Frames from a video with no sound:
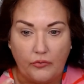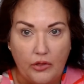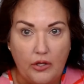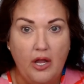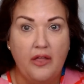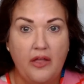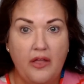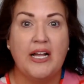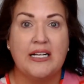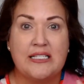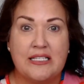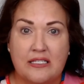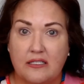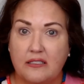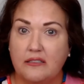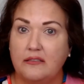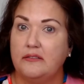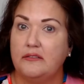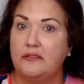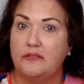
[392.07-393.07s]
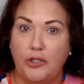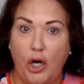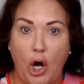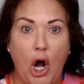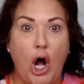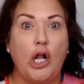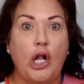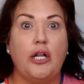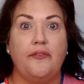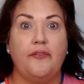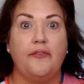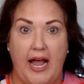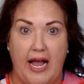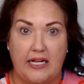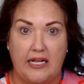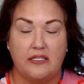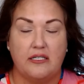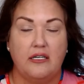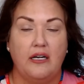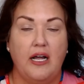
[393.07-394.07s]
that's all of
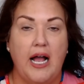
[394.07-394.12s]
that.